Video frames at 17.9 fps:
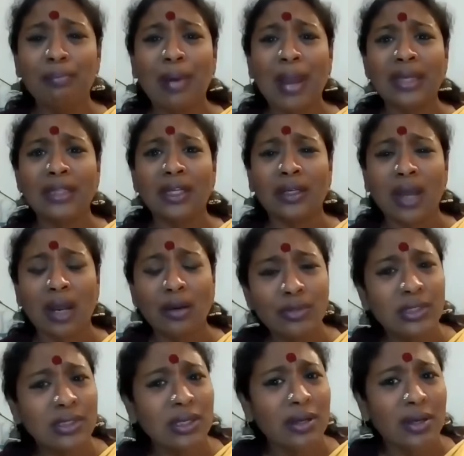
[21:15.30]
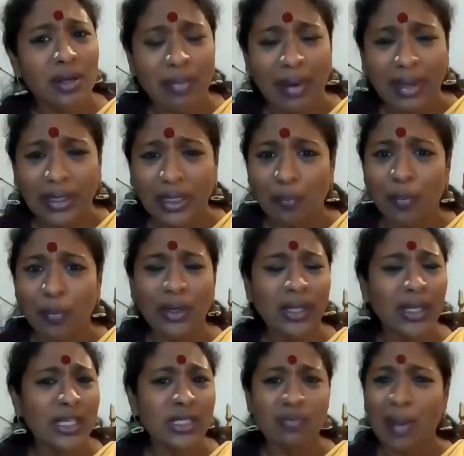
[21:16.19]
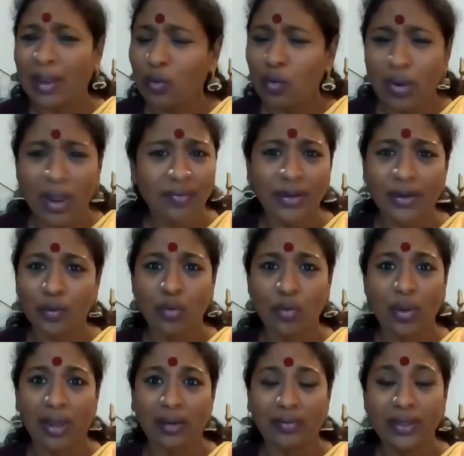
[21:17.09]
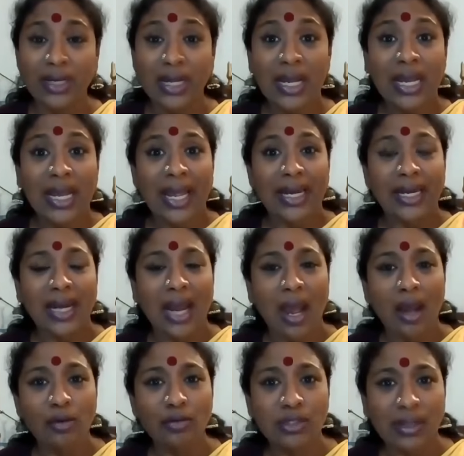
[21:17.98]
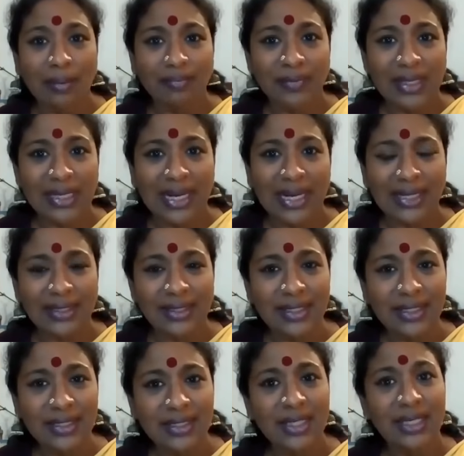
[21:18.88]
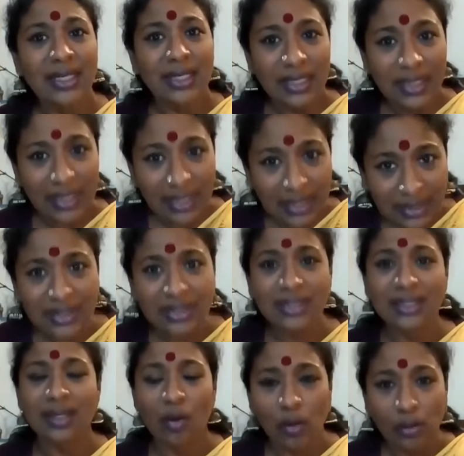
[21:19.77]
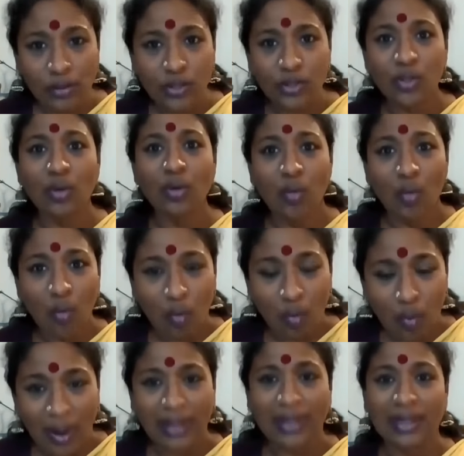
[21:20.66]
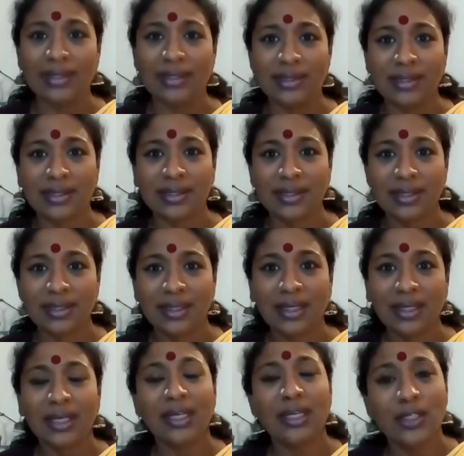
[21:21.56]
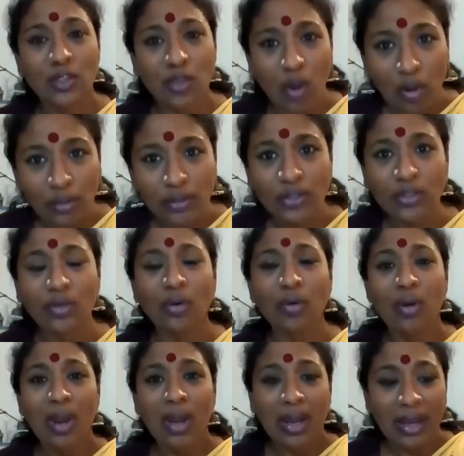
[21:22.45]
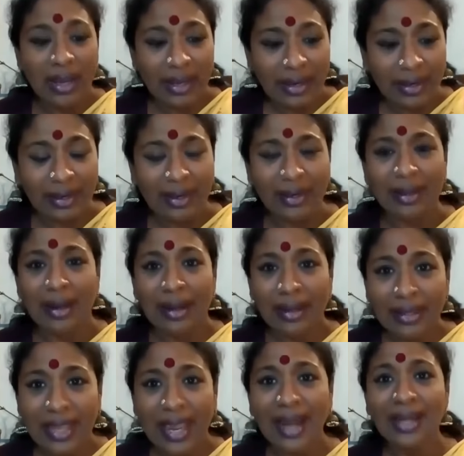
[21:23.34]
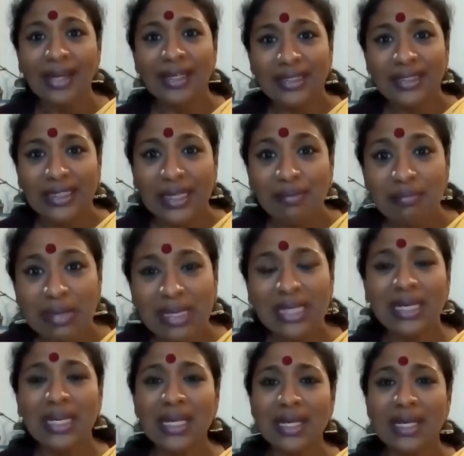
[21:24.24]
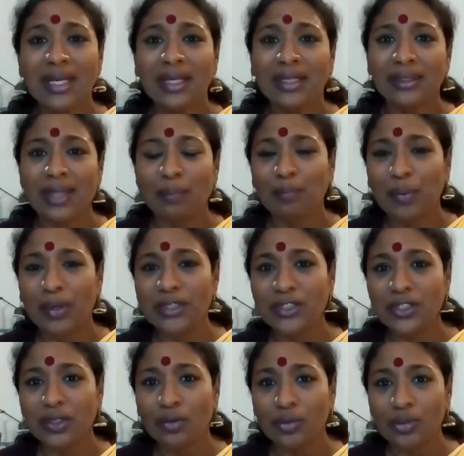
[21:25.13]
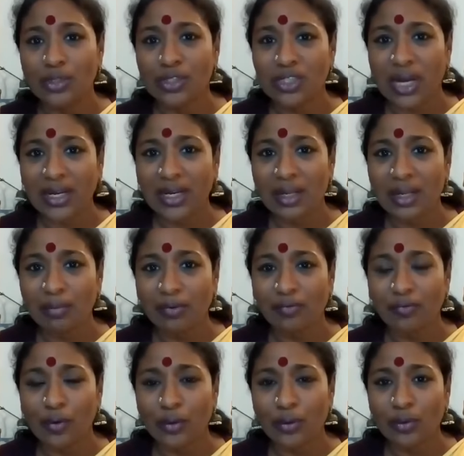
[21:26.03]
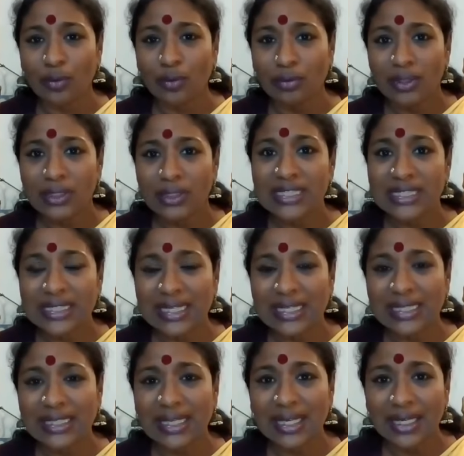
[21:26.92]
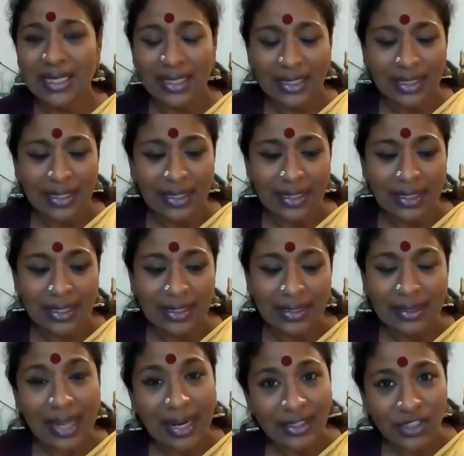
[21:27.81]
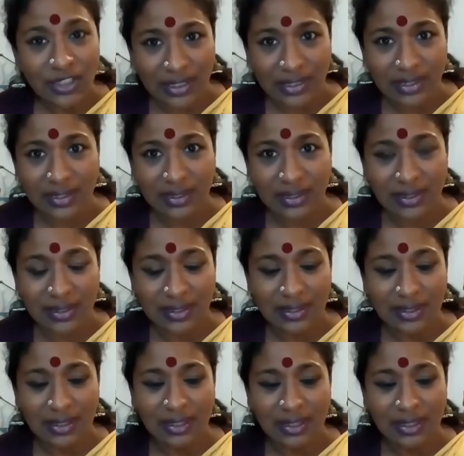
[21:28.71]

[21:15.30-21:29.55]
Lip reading: by the counselor, by the police, by whoever. And now something like this is also violence, is also again demeaning that person who's standing before you seeking that justice.